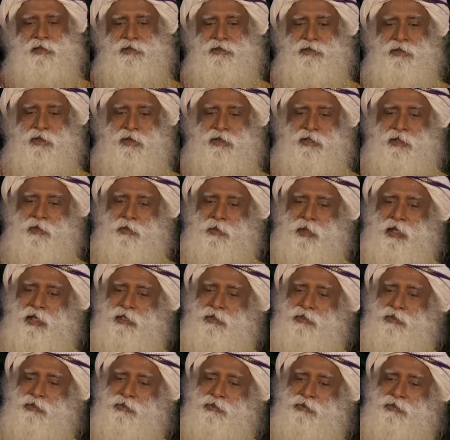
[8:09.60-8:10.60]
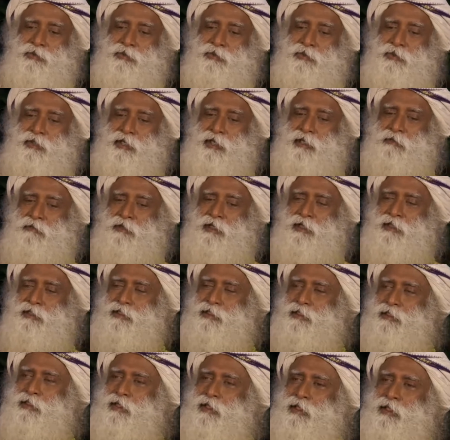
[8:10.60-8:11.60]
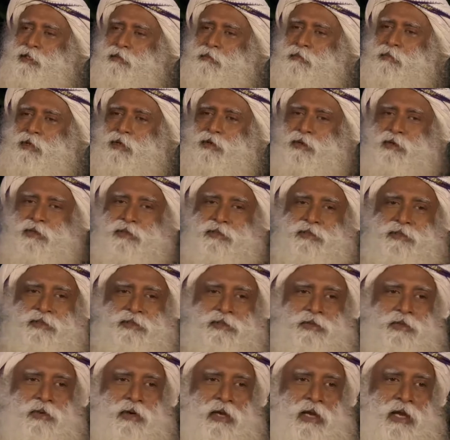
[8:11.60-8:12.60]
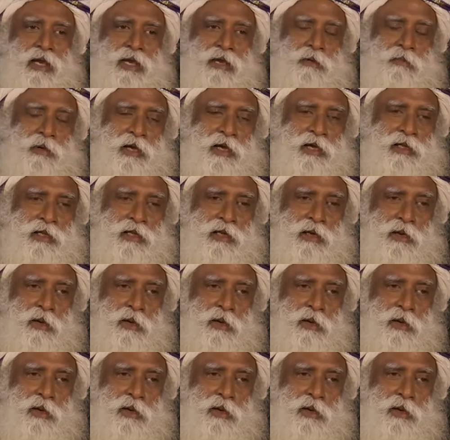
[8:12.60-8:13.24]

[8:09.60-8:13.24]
is not the way to leave it, because you are aiming at the